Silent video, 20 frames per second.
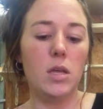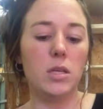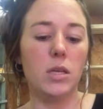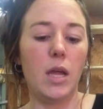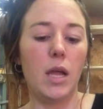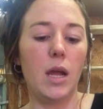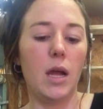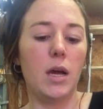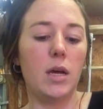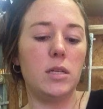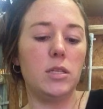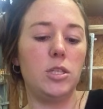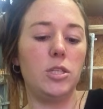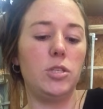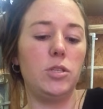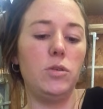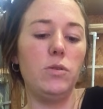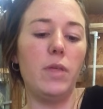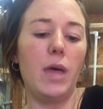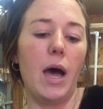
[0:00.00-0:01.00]
And to
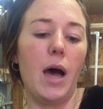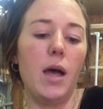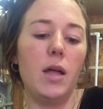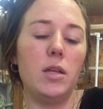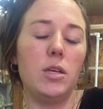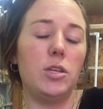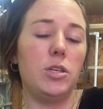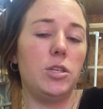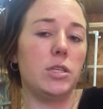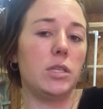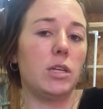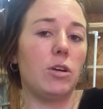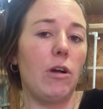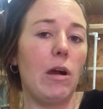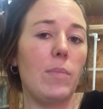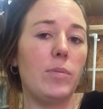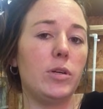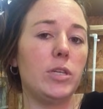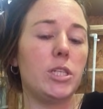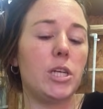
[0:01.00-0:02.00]
do that, you just
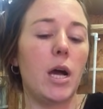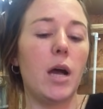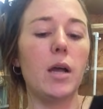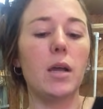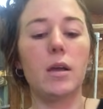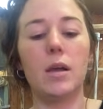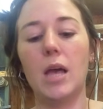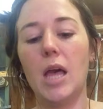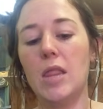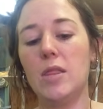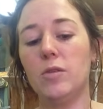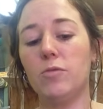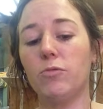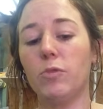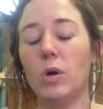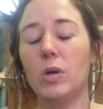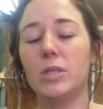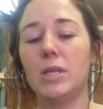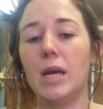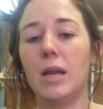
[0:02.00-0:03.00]
grab your chuck and then
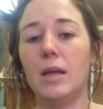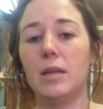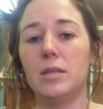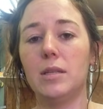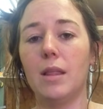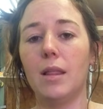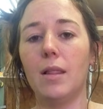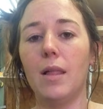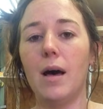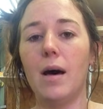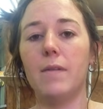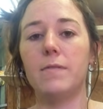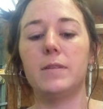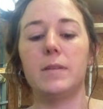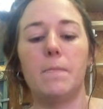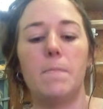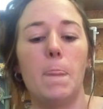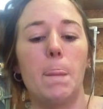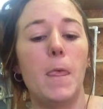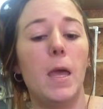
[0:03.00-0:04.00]
rotate it to the left.
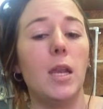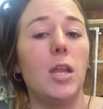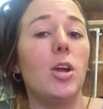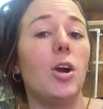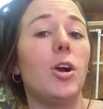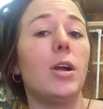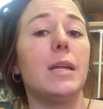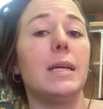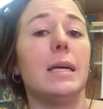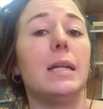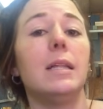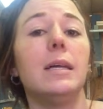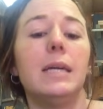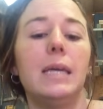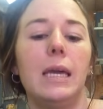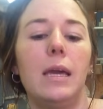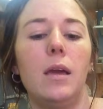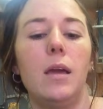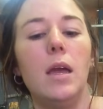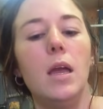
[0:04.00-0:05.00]
And you heard it
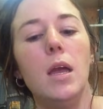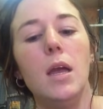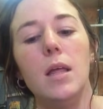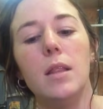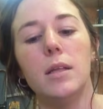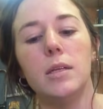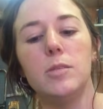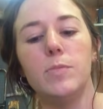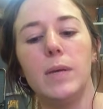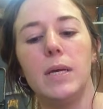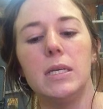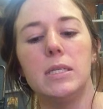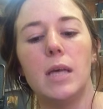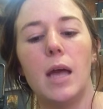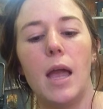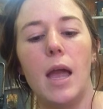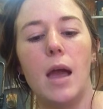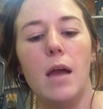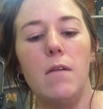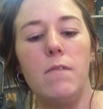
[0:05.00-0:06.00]
clicking. That's because I
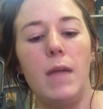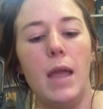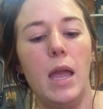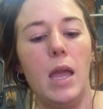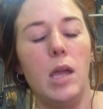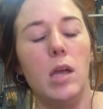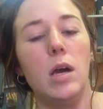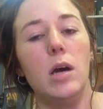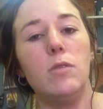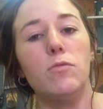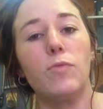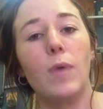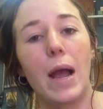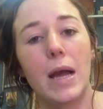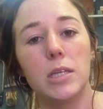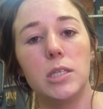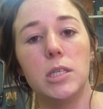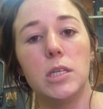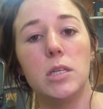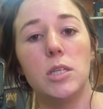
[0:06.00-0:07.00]
have a
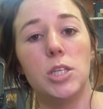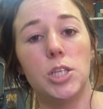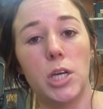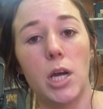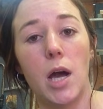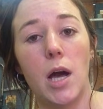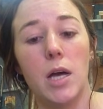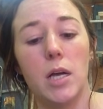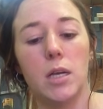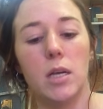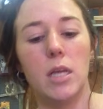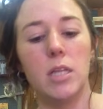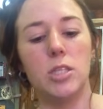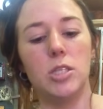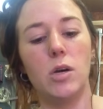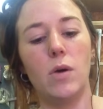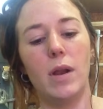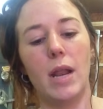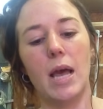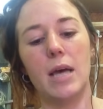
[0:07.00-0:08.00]
ratchet chuck, and
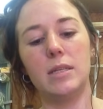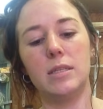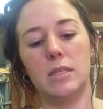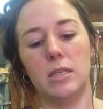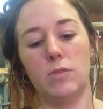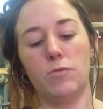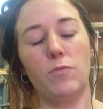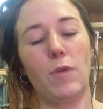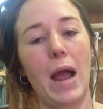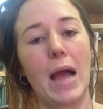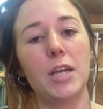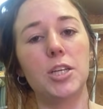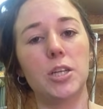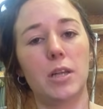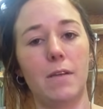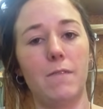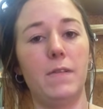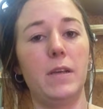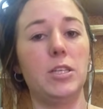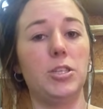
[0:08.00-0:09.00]
so it has a
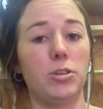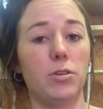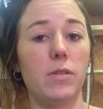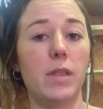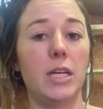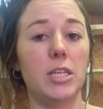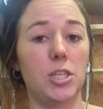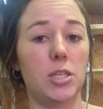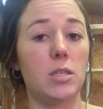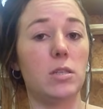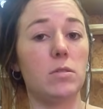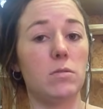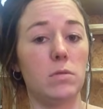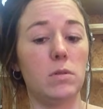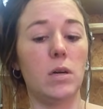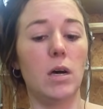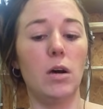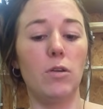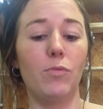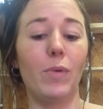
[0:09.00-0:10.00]
ratcheting feature that just
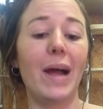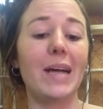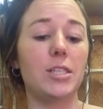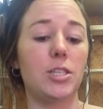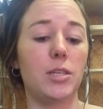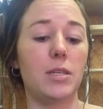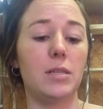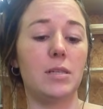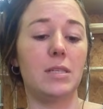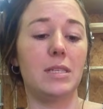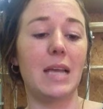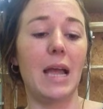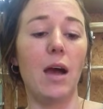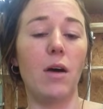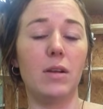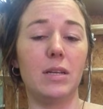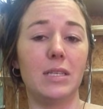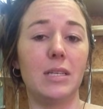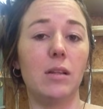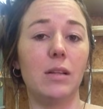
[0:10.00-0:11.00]
ratchets
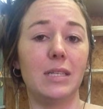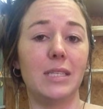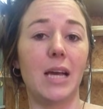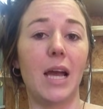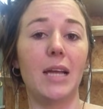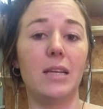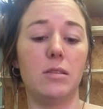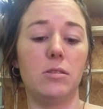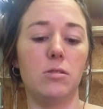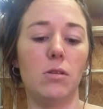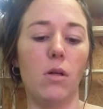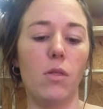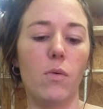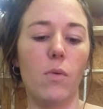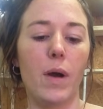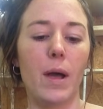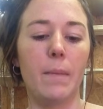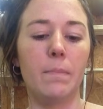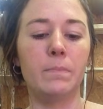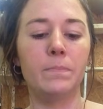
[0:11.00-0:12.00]
down until it tightens all the
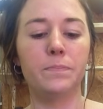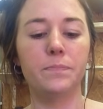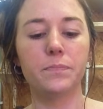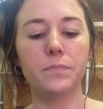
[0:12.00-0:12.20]
way.